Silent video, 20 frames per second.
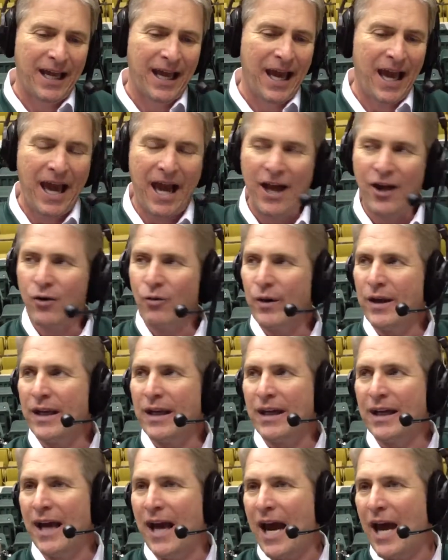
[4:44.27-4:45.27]
how do
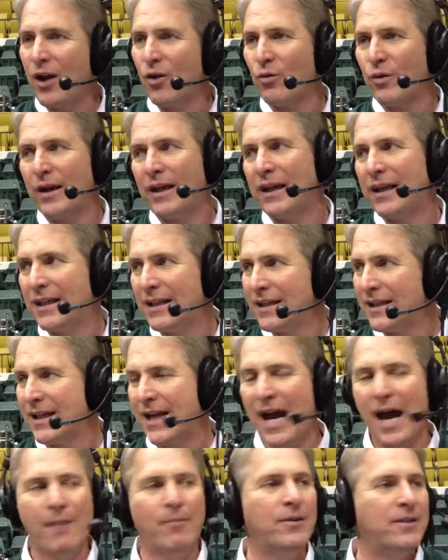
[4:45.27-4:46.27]
we
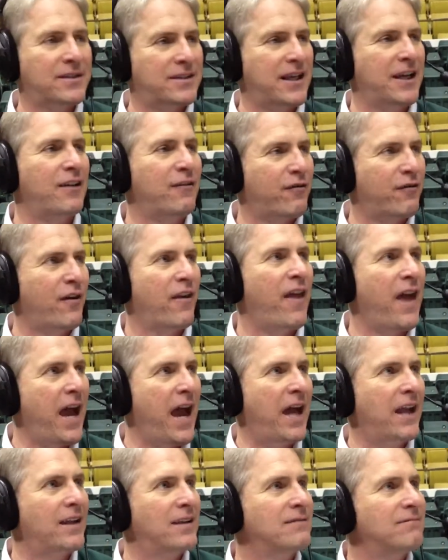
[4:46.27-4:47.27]
compensate for
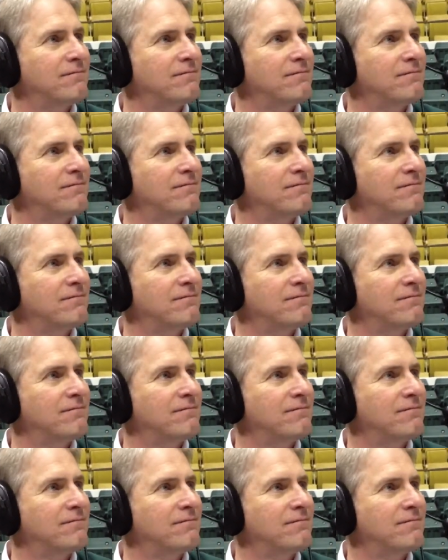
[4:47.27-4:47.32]
that?